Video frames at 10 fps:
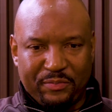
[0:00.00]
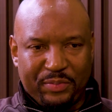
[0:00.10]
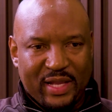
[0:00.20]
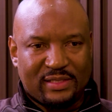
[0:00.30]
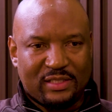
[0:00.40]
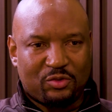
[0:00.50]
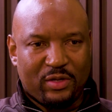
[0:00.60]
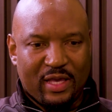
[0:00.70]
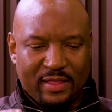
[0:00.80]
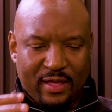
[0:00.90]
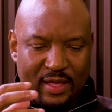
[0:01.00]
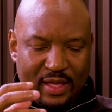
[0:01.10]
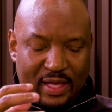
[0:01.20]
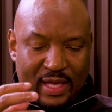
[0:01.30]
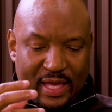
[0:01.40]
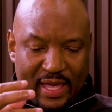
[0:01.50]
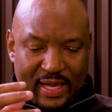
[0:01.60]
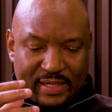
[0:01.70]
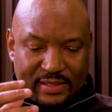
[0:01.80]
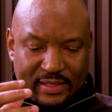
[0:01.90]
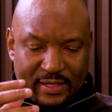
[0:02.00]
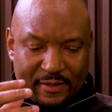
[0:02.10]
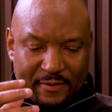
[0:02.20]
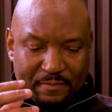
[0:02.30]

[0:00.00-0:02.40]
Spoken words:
places together, and